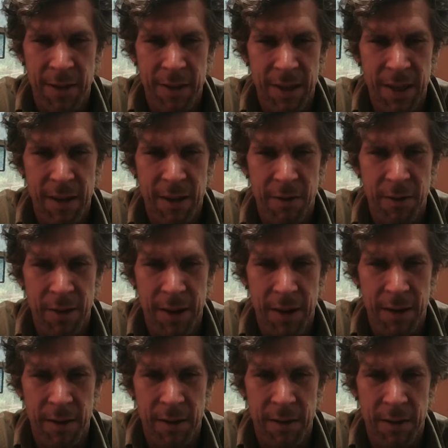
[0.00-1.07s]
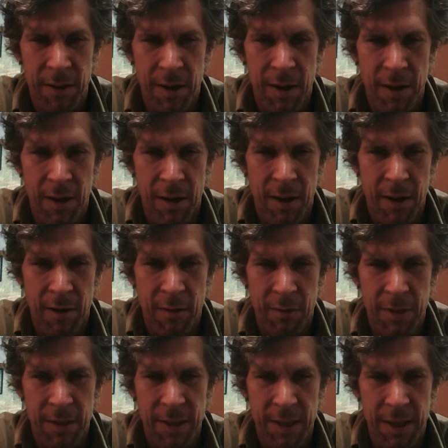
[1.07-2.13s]
of the Slater fire
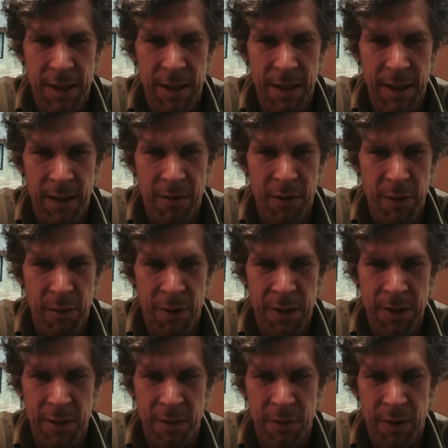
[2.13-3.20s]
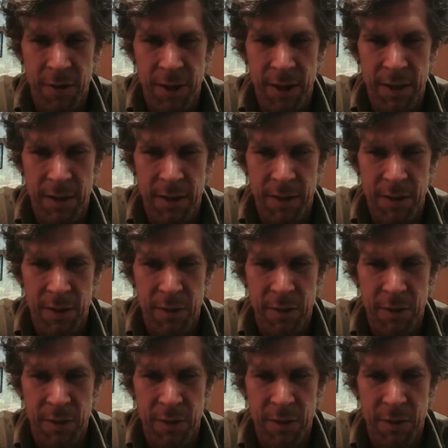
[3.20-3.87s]
was that if it wasn't for the